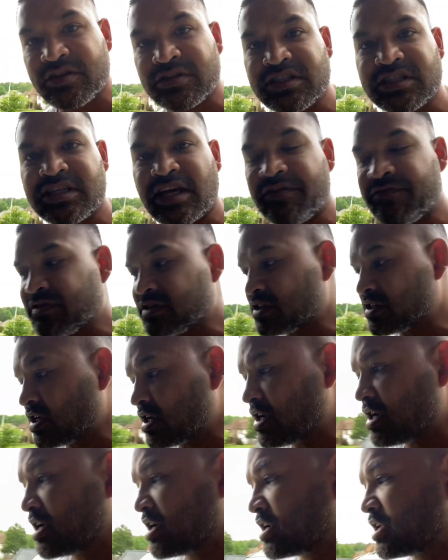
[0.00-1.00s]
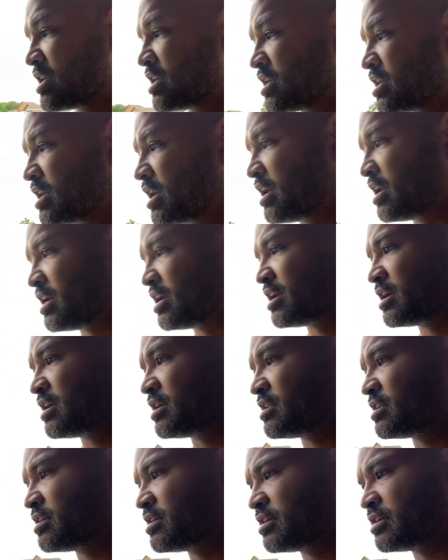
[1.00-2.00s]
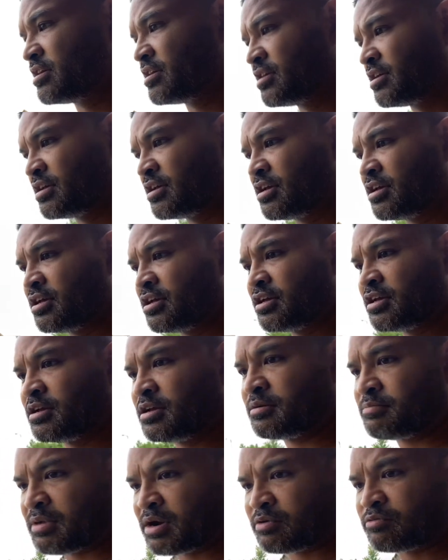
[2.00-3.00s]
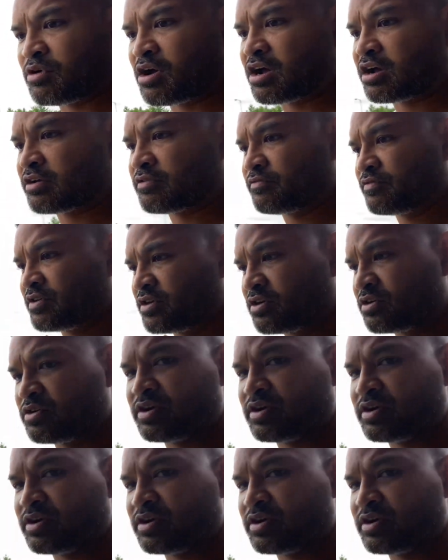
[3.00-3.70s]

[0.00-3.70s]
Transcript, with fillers: DJ facade, and my Rockville